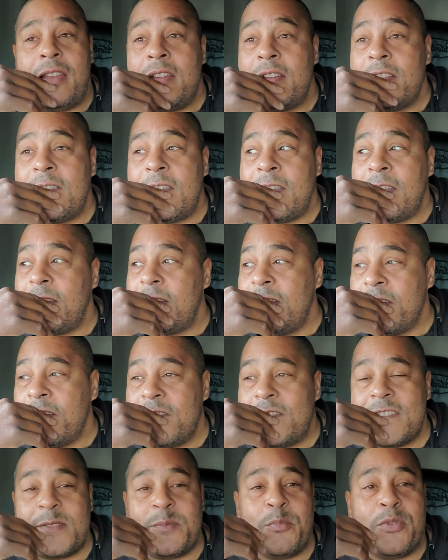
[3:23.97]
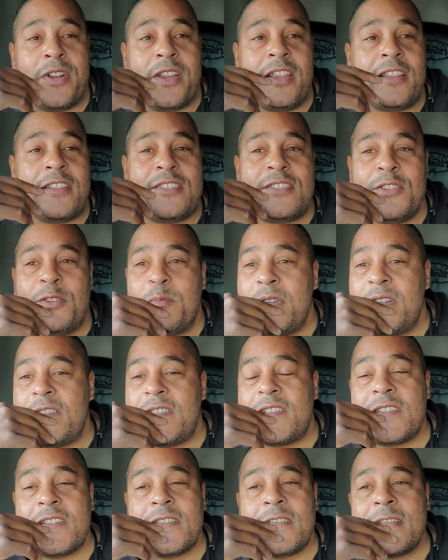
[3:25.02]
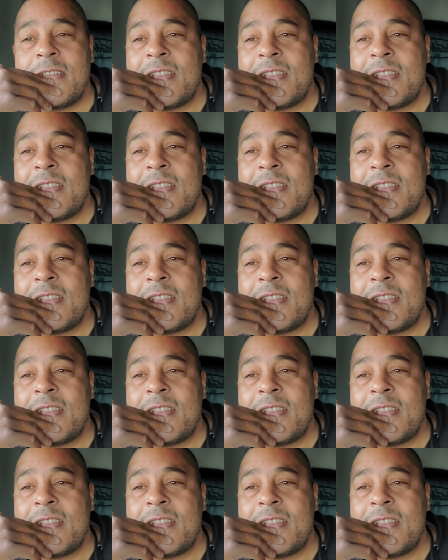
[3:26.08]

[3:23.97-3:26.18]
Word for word: here that are just bringing so much,